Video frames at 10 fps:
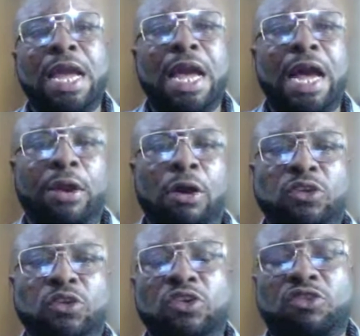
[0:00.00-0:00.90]
and
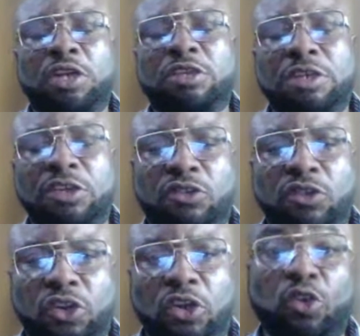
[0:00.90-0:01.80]
also strengthen
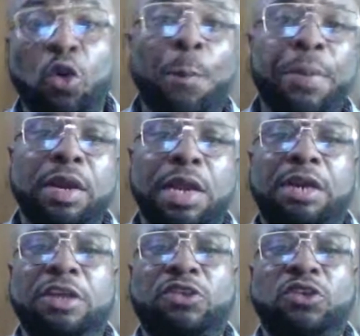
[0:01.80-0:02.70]
institutions, hoping that the
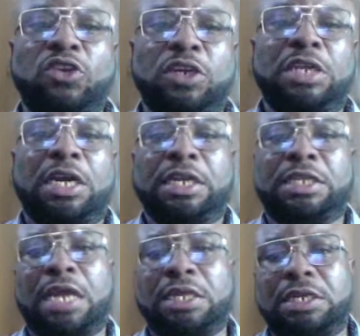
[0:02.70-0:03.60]
institutions that
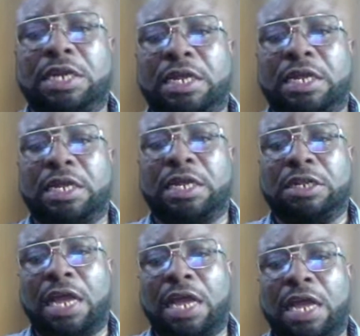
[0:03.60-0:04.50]
the tax
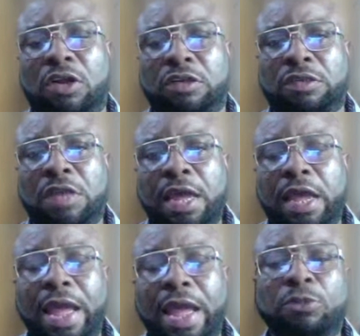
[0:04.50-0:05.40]
laws
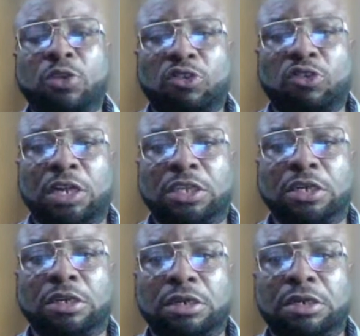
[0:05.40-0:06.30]
aim to strengthen,
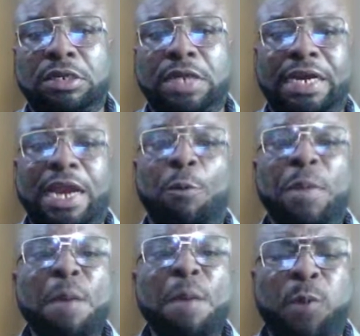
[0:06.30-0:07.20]
that there will be
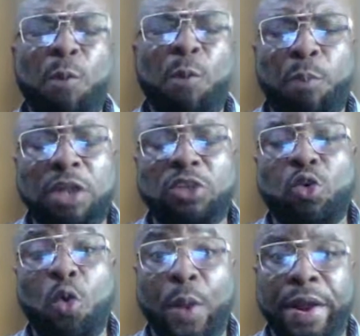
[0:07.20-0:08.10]
political
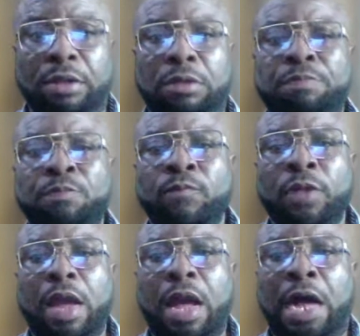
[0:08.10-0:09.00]
will
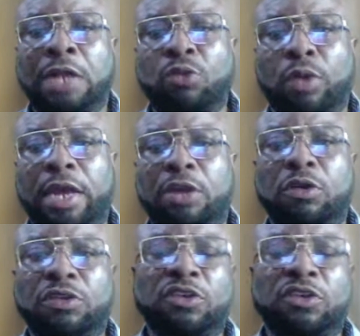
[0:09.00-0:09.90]
to get those
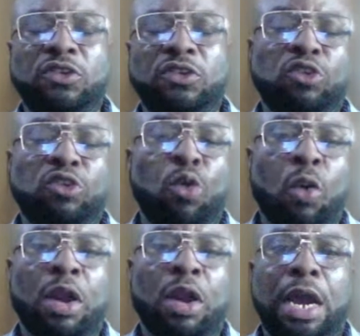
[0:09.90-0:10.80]
institutions to work
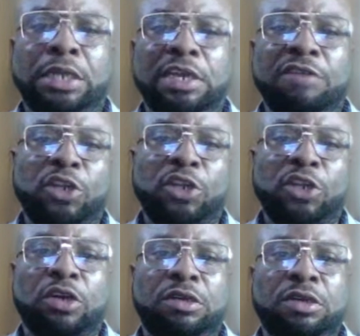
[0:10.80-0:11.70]
as envisioned
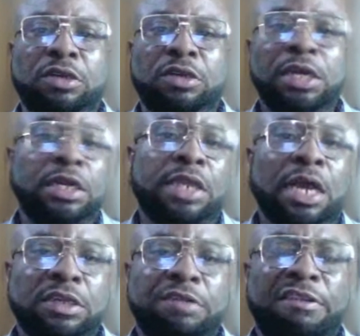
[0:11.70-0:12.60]
in the
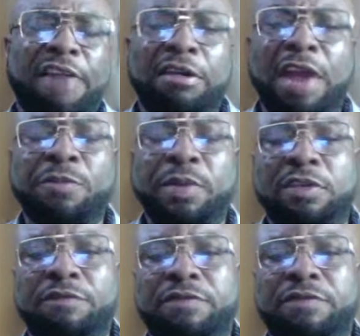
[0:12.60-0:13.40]
respective tax